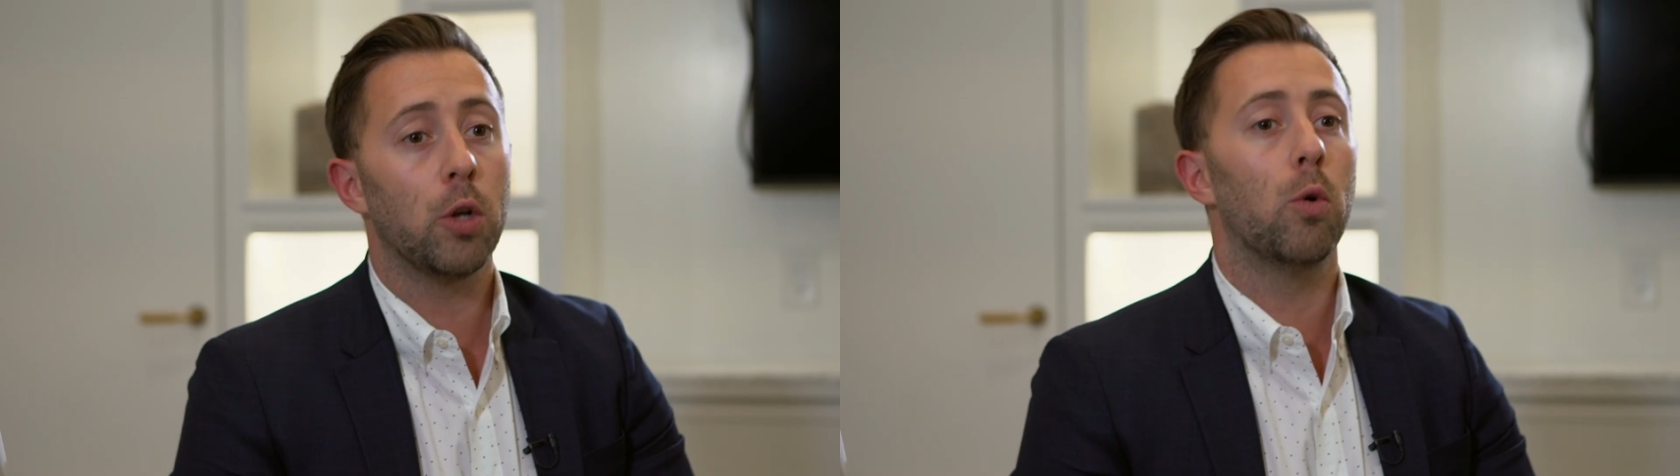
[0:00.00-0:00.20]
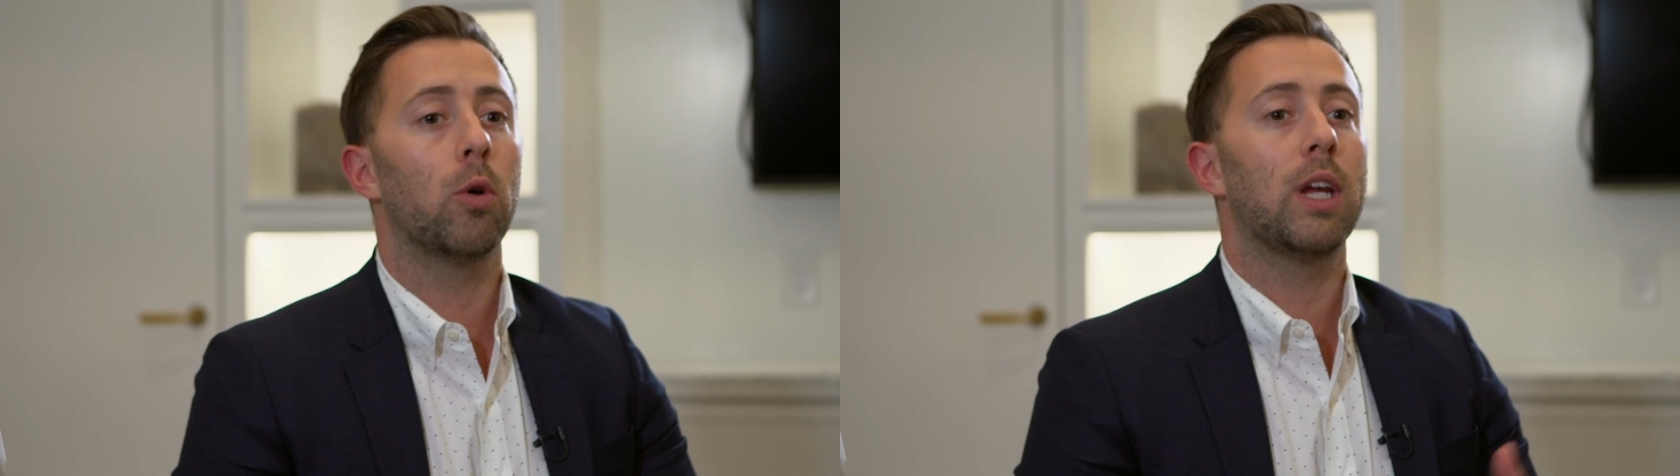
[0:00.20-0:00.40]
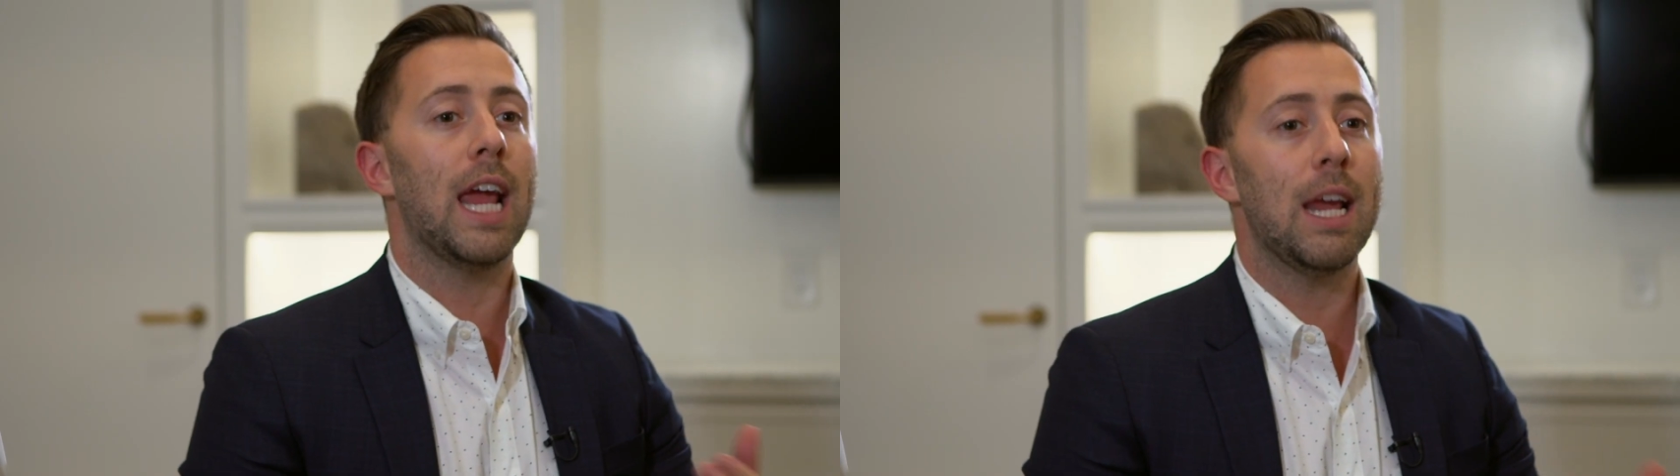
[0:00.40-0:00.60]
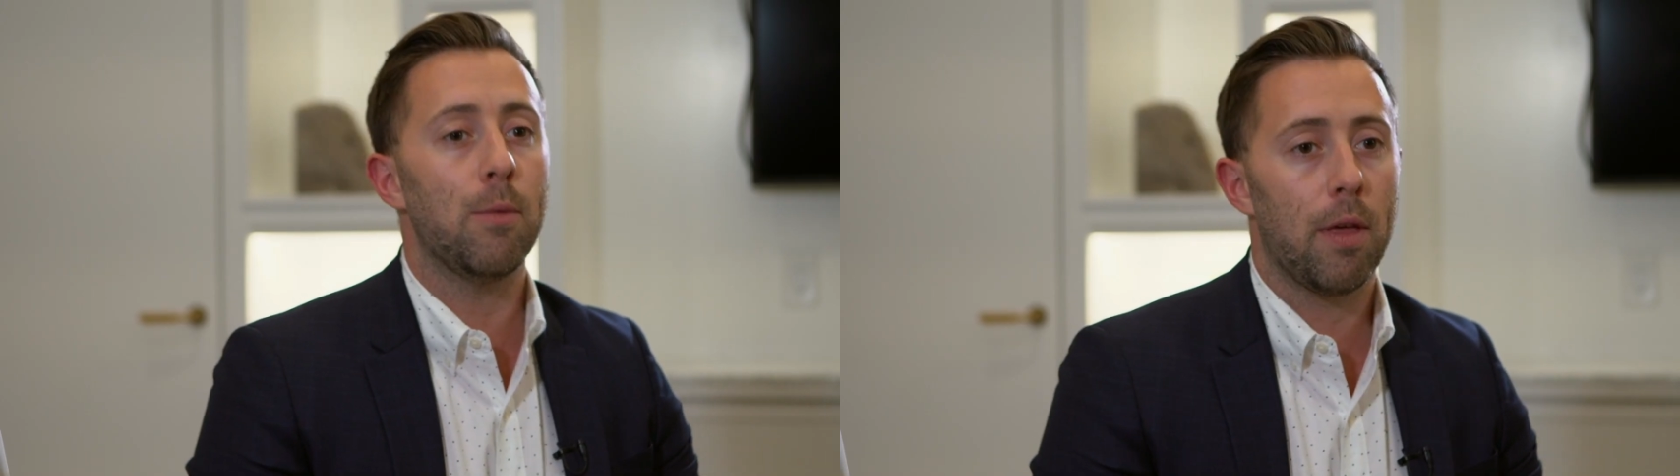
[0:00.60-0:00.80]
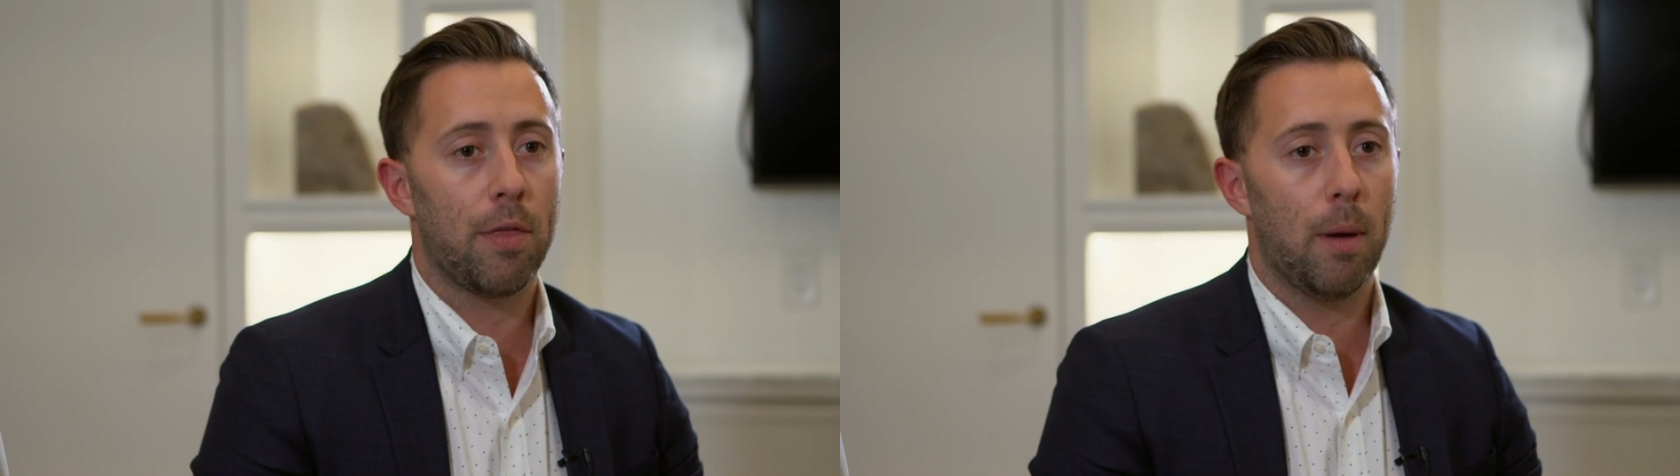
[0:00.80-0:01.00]
Are you okay
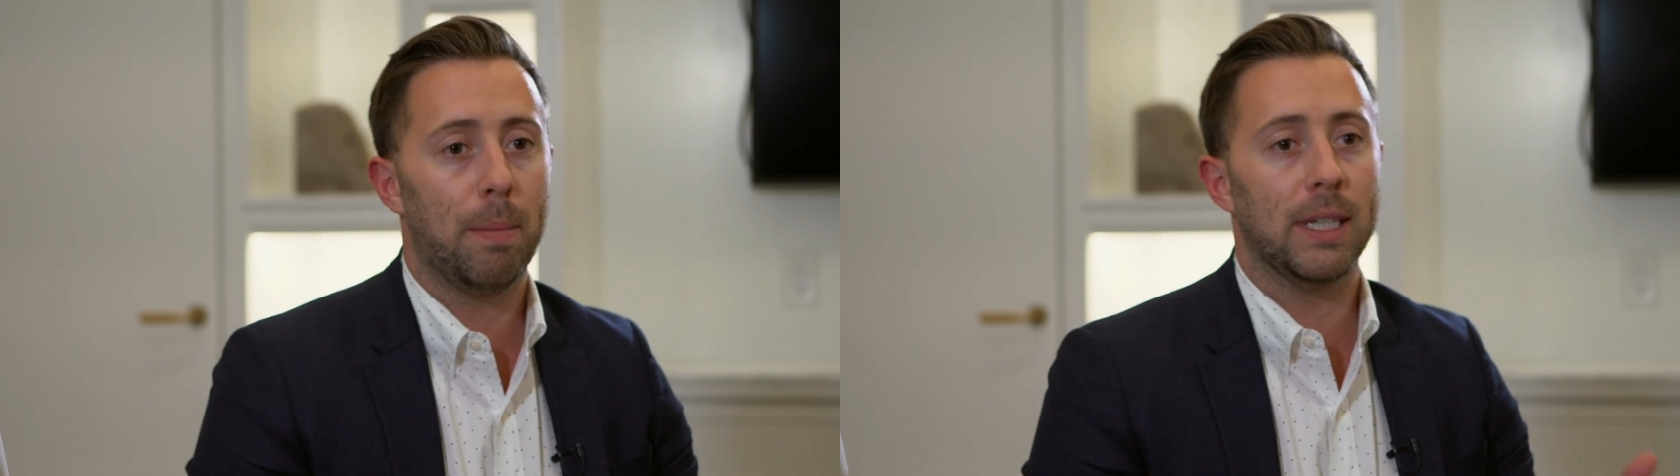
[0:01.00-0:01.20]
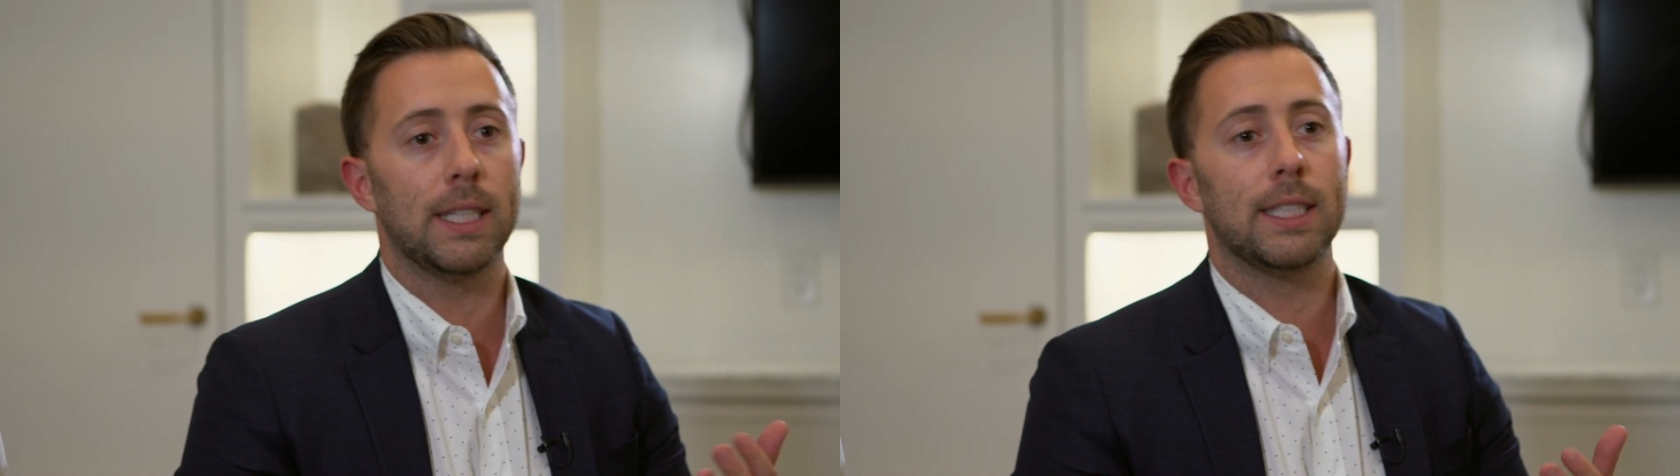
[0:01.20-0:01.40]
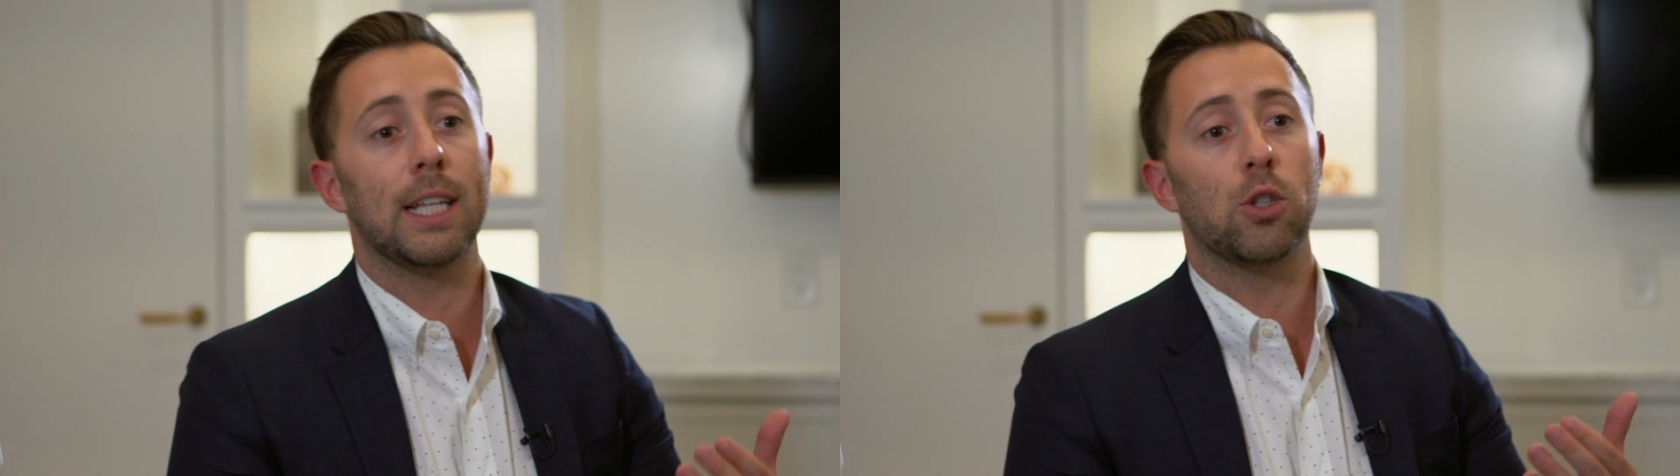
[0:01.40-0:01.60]
with a business